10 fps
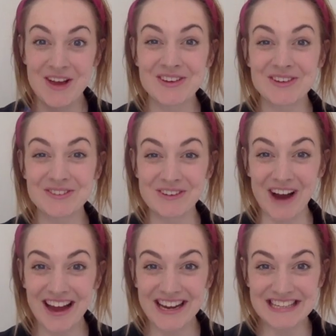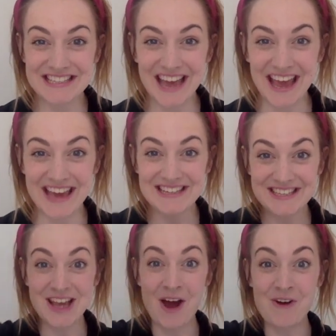You're right,
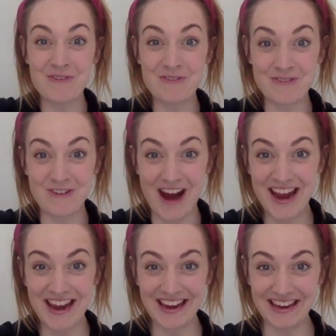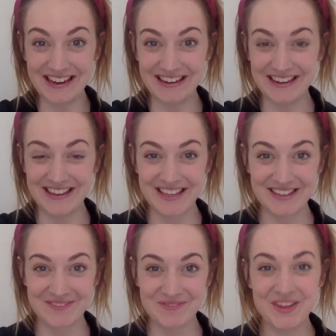it's rain.
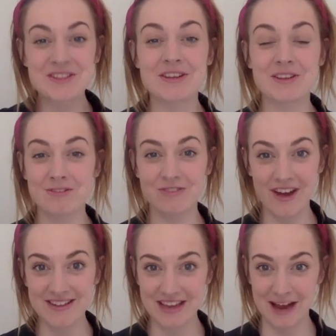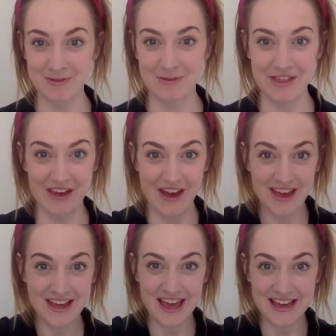So the first type of weather
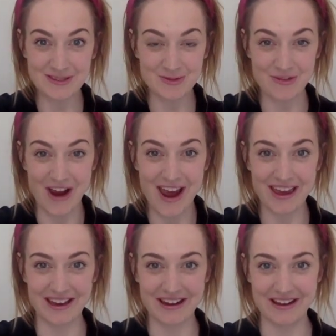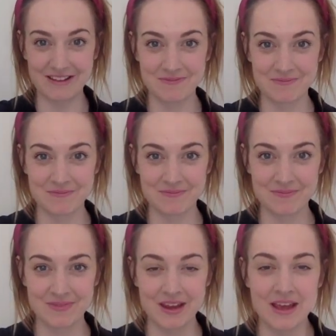is rain.
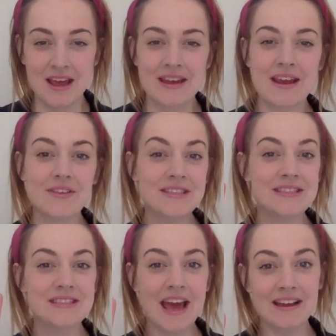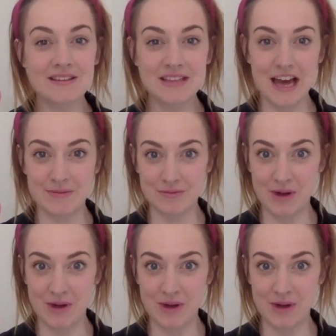Now the second type of